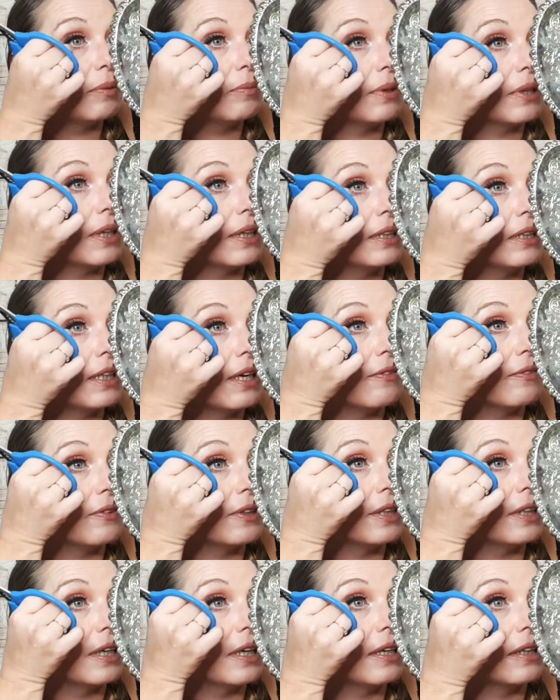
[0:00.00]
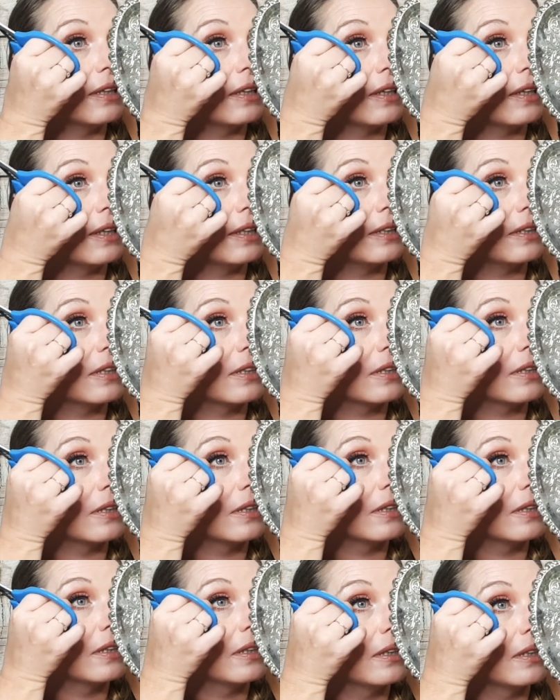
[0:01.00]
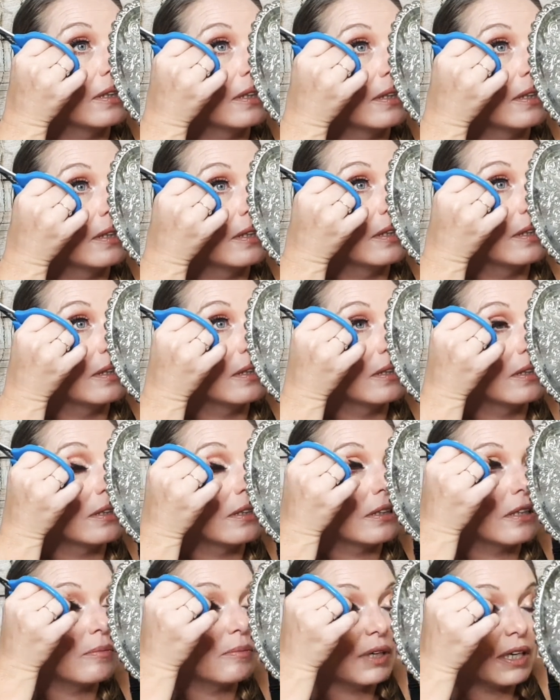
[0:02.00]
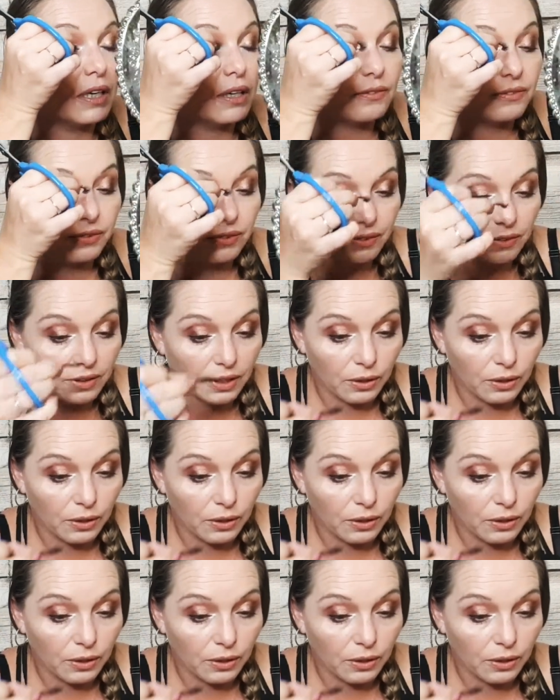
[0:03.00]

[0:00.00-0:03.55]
but I definitely got to cut some off.